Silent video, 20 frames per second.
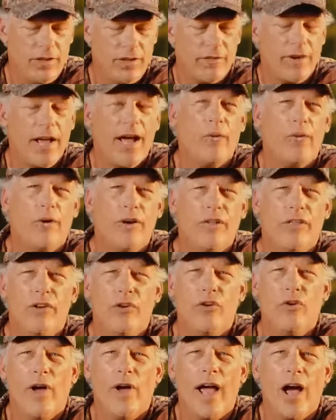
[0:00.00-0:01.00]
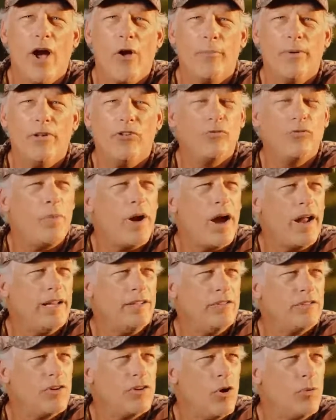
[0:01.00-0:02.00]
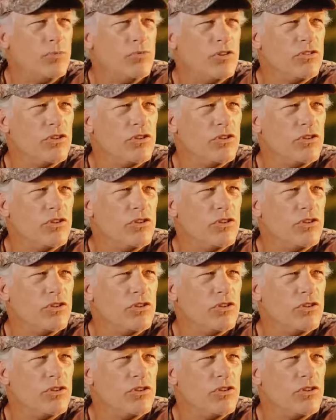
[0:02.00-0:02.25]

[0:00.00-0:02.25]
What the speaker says: I've got one of the new Alpen spotting scopes.